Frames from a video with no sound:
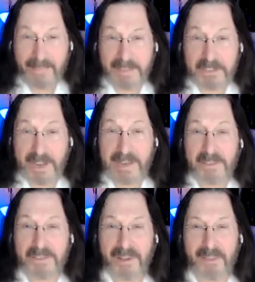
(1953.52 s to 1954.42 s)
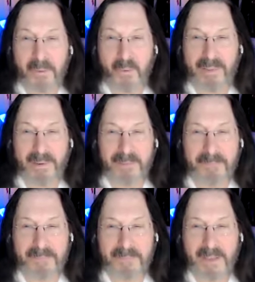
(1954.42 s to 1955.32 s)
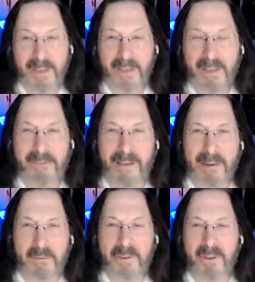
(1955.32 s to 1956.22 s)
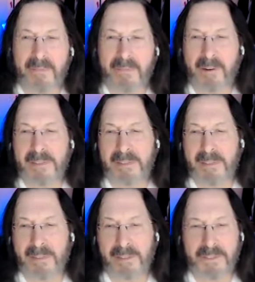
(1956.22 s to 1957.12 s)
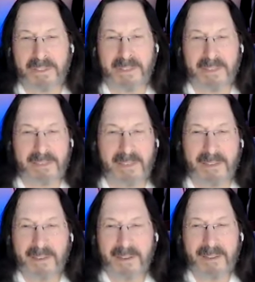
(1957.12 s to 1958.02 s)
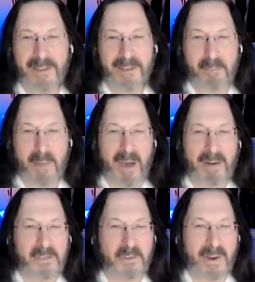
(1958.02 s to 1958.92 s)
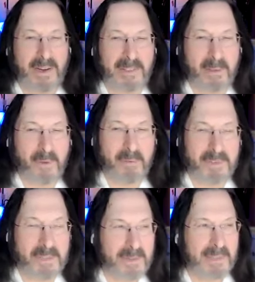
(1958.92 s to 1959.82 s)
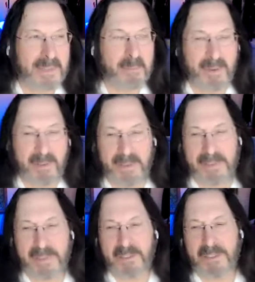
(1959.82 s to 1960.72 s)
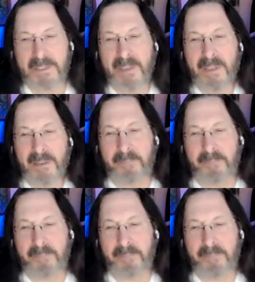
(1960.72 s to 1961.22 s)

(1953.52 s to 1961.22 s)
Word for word: and they change like the weather. In fact, when you get very still, just as in the body training that we were doing in the previous session,